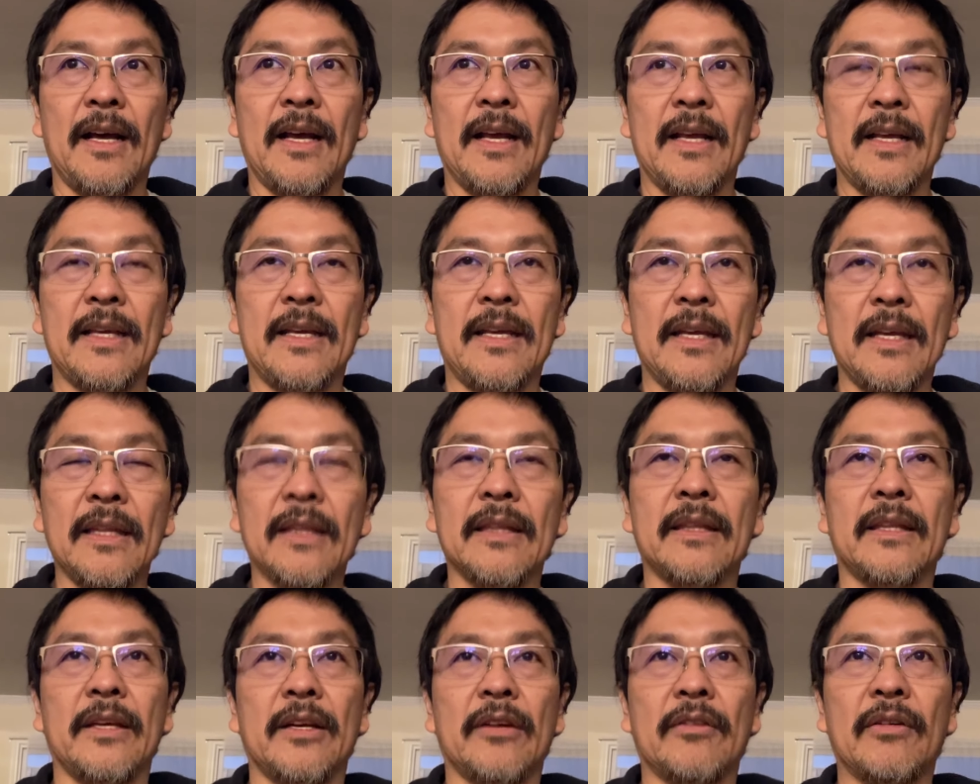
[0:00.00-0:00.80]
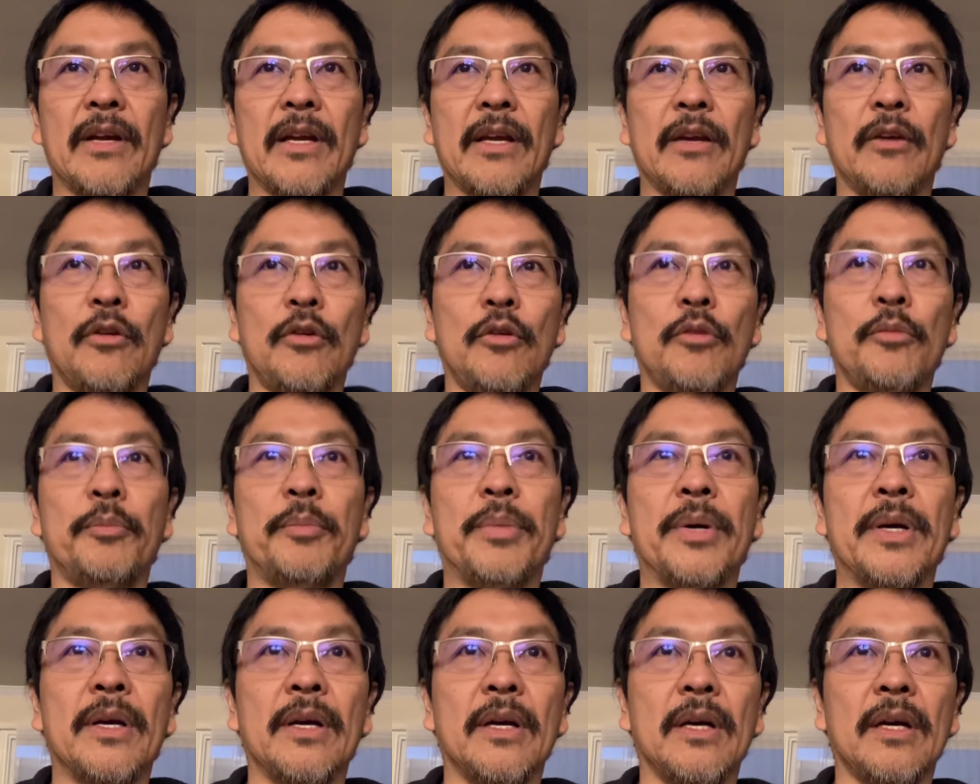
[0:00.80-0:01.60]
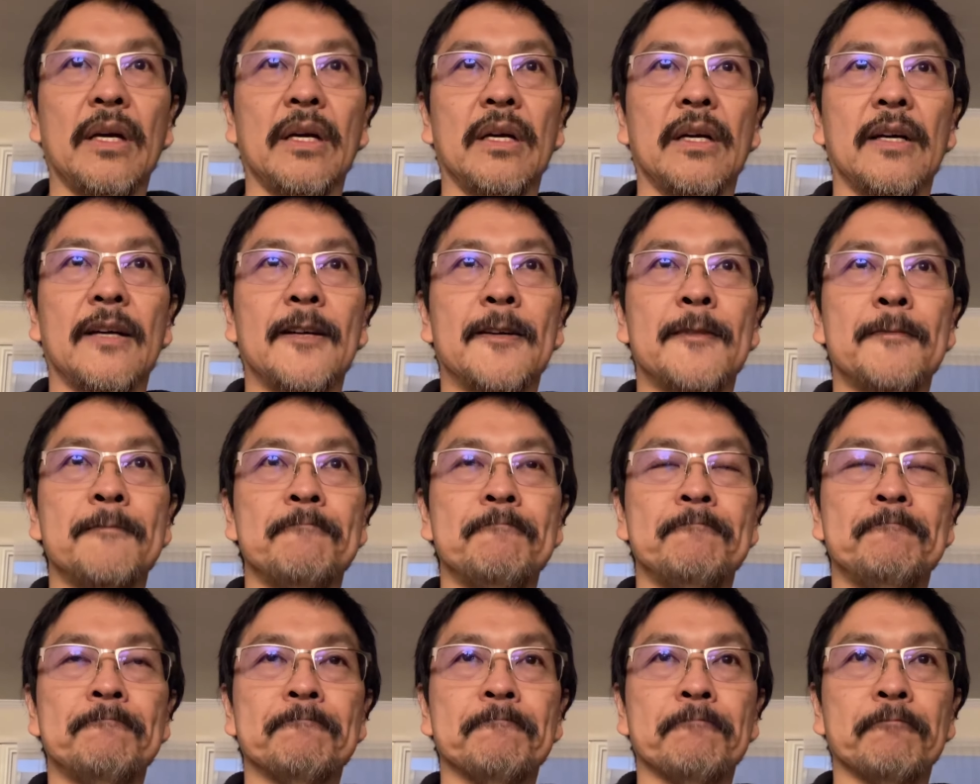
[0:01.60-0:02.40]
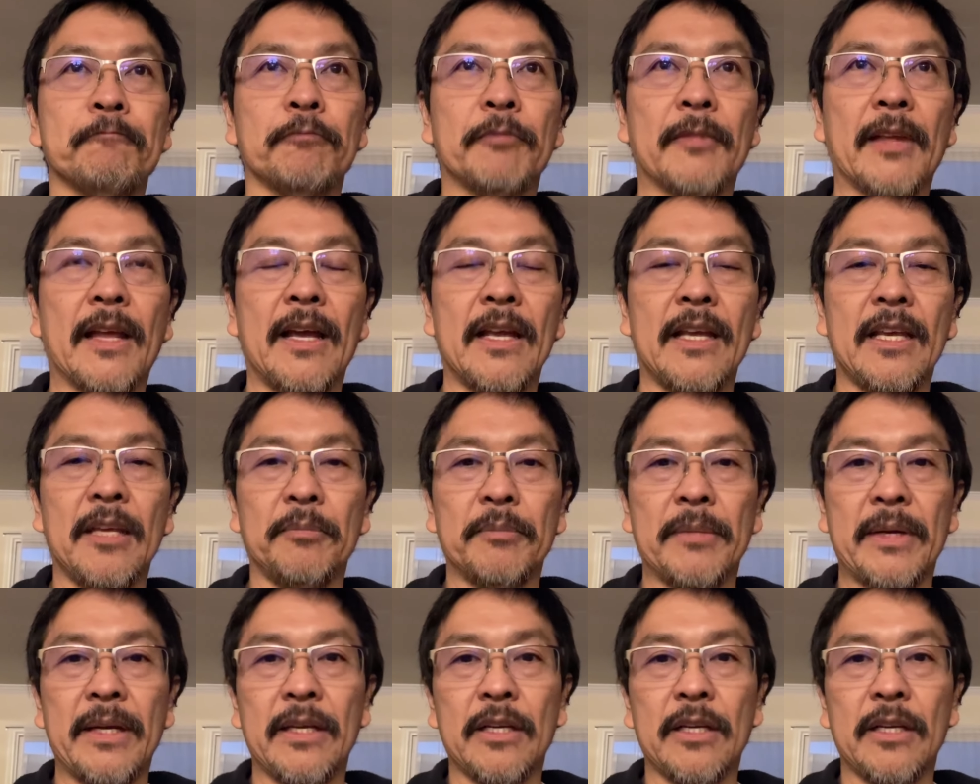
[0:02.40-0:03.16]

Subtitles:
I get there, I hope I get my